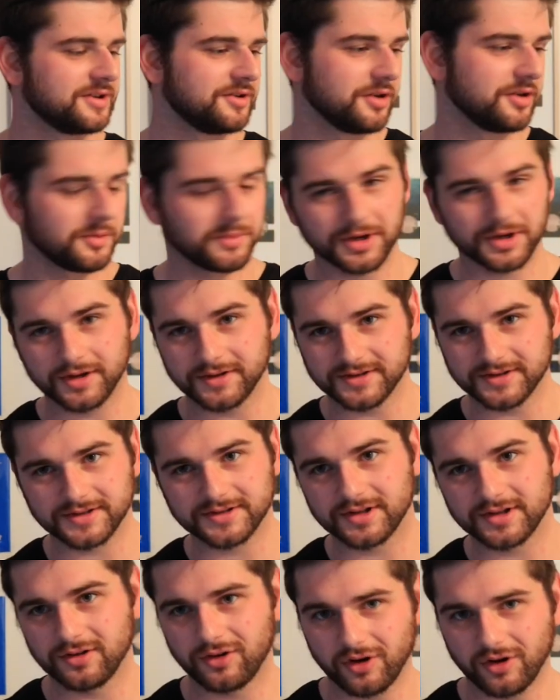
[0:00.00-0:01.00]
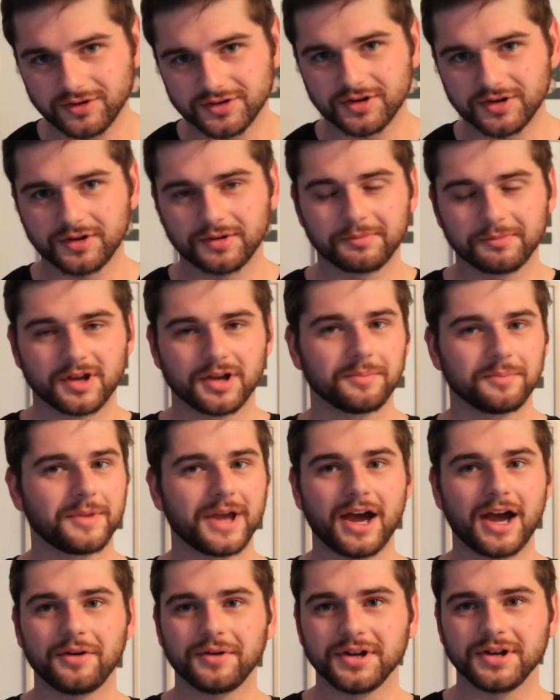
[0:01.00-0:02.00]
and not because it's a long-term
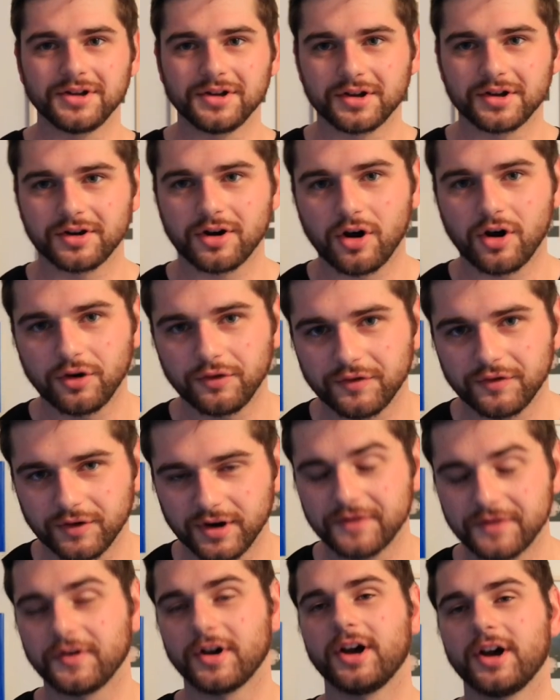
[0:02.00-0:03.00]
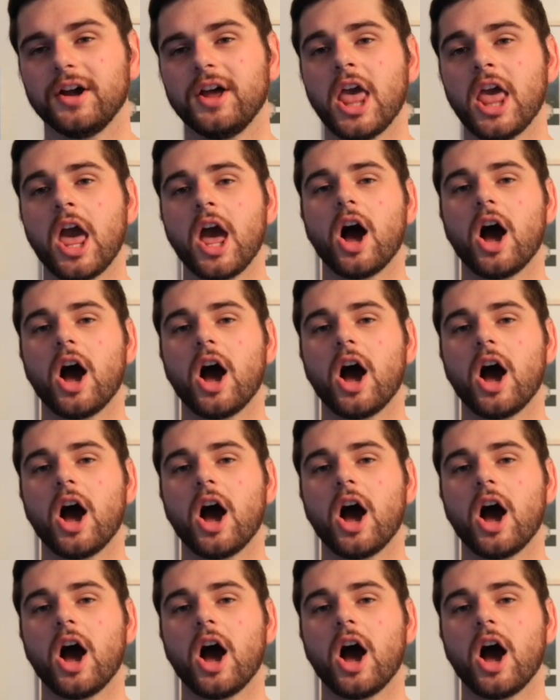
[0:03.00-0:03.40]
compounder you can hold forever.